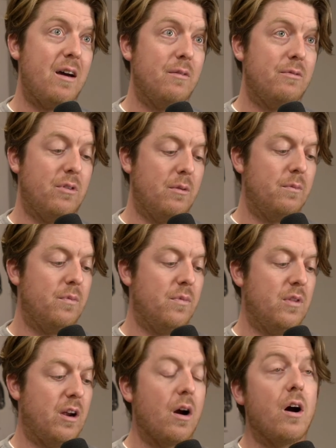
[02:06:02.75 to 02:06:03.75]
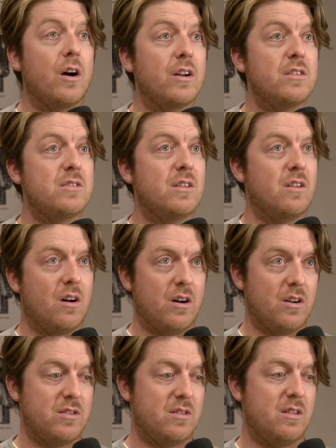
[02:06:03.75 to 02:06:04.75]
from their artists, and the
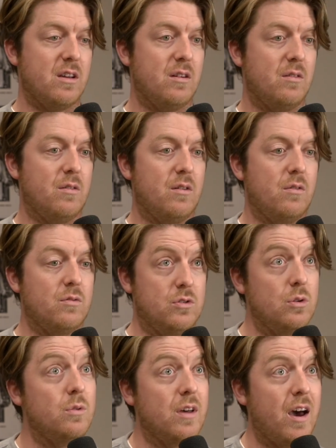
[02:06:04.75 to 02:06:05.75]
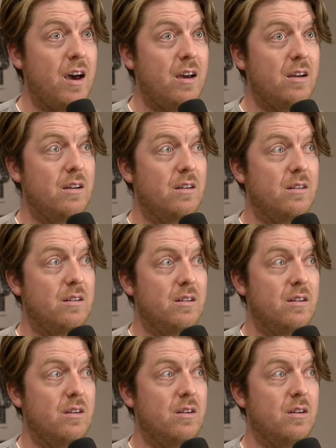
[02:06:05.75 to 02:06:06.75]
artists that do that
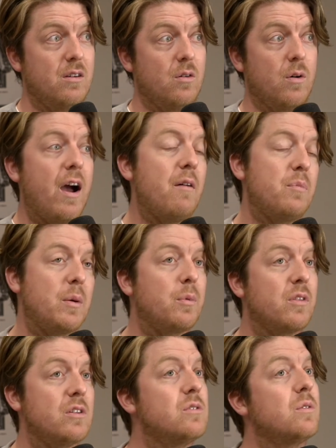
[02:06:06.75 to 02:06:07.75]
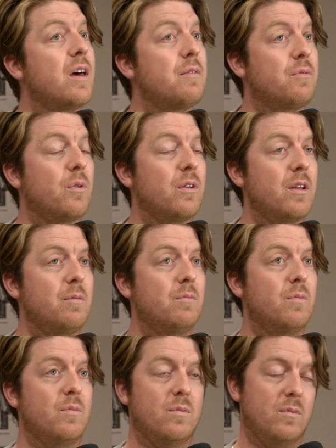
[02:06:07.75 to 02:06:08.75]
or have people that do that for
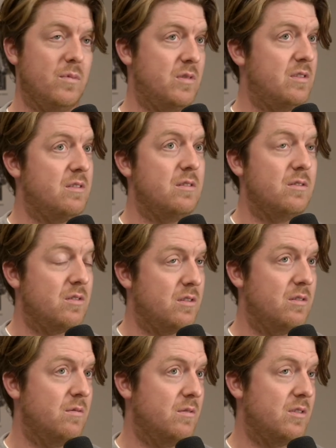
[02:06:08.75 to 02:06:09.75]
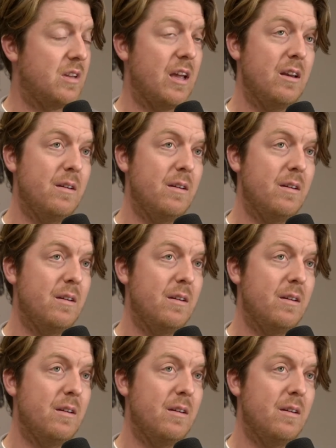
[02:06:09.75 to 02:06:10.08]
them stayed.